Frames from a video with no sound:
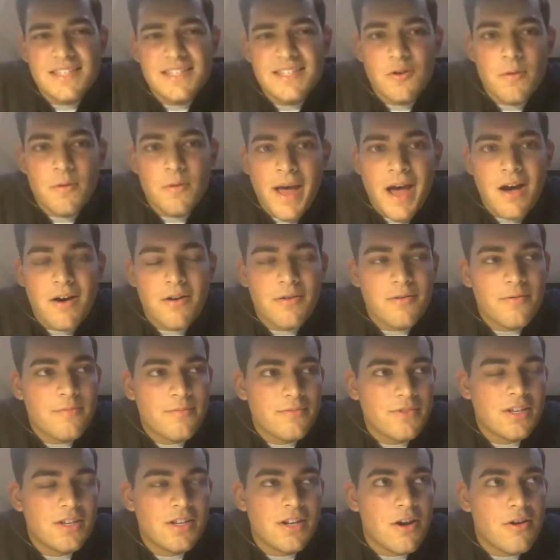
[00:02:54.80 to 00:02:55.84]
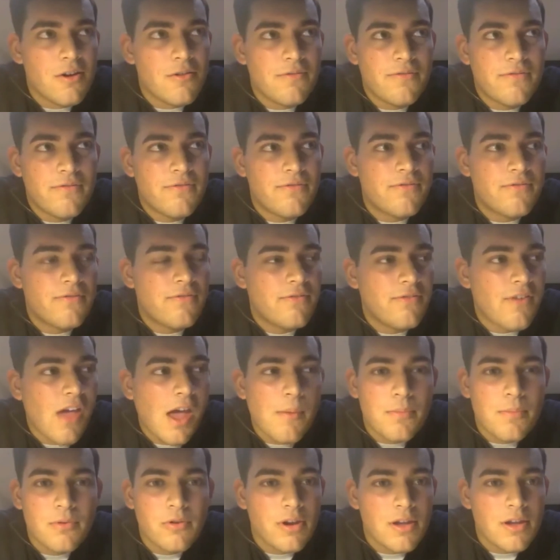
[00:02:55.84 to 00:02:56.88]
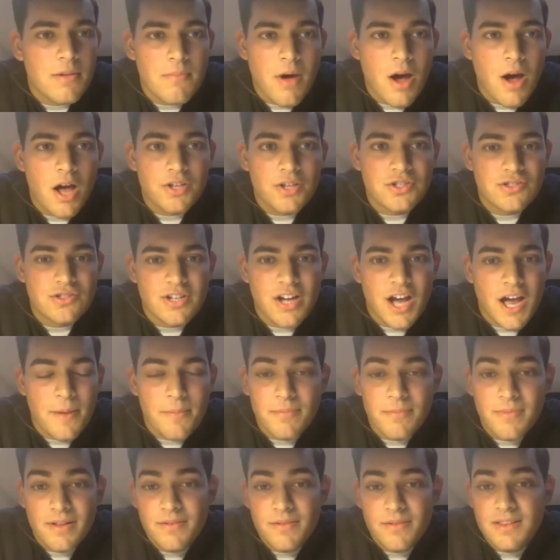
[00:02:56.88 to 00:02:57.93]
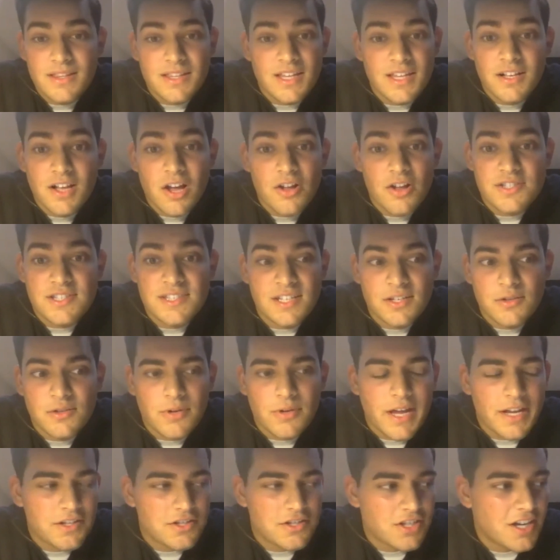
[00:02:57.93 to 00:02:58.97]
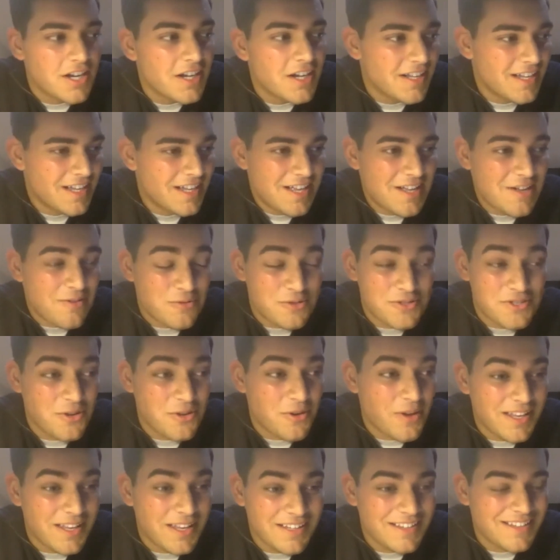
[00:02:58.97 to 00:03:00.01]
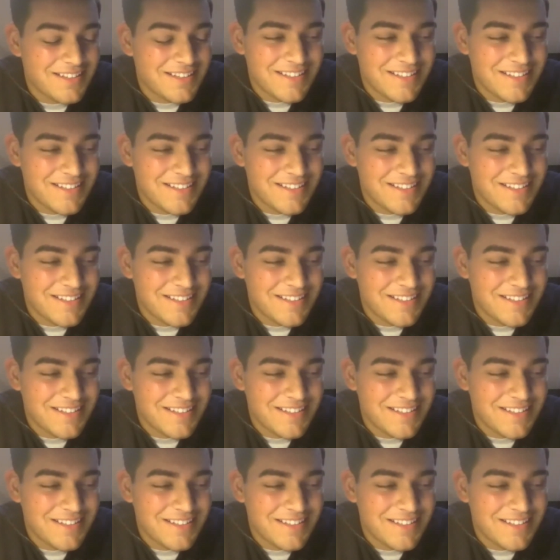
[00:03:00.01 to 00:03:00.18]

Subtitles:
about, you know, February, March time. Didn't go to a single lecture. Was doing,